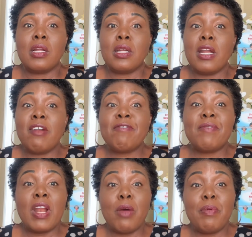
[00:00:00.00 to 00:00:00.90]

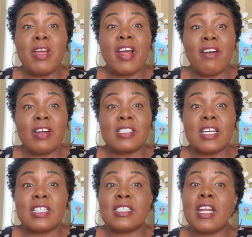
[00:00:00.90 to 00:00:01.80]
Developing character
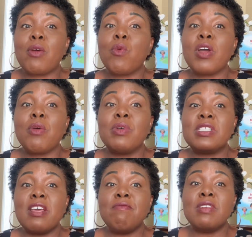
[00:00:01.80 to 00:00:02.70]
is like working with
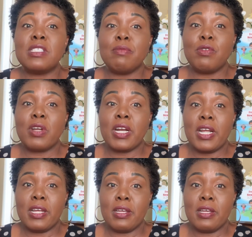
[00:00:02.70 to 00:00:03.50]
invisible clay